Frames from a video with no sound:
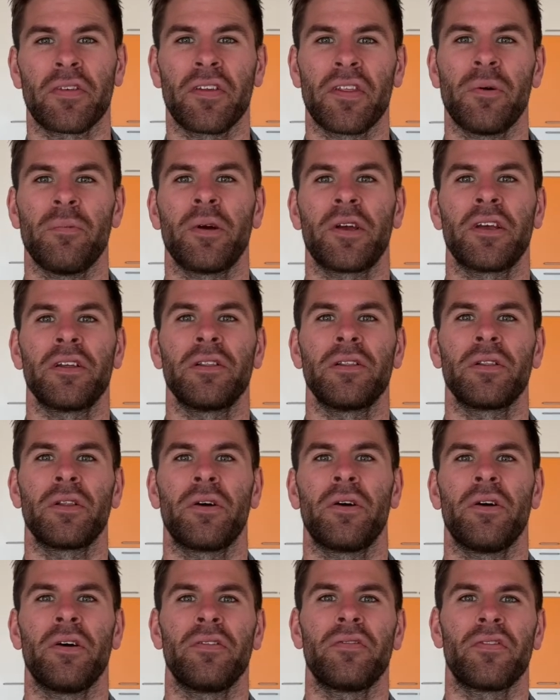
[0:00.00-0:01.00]
that we can
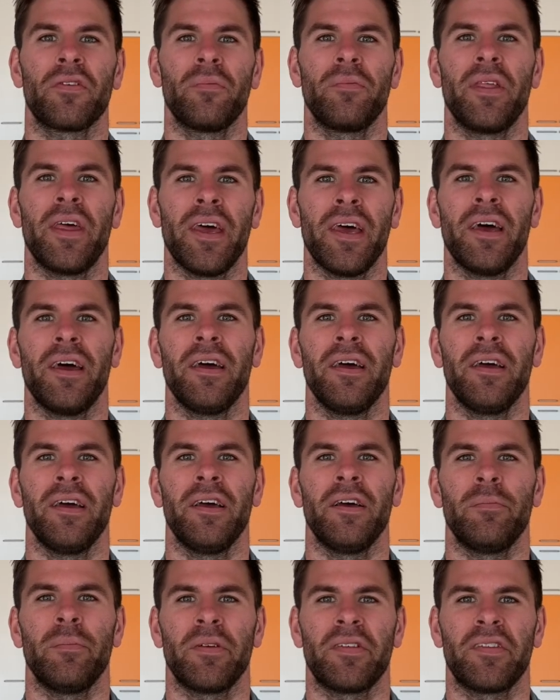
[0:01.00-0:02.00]
learn from their
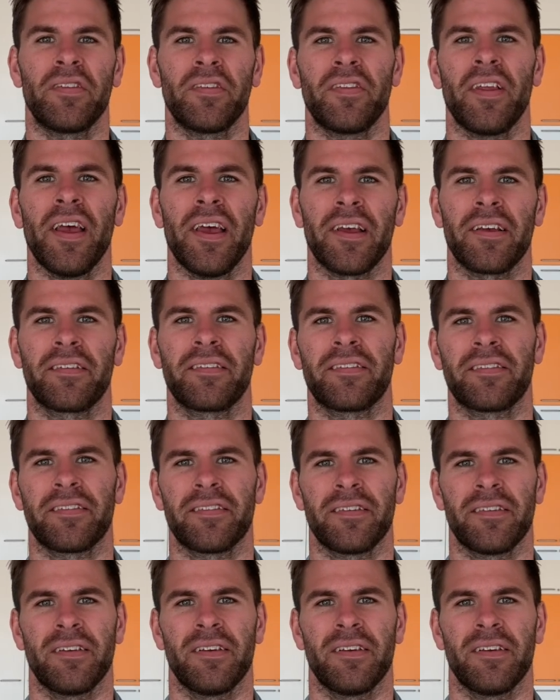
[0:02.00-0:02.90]
mistakes.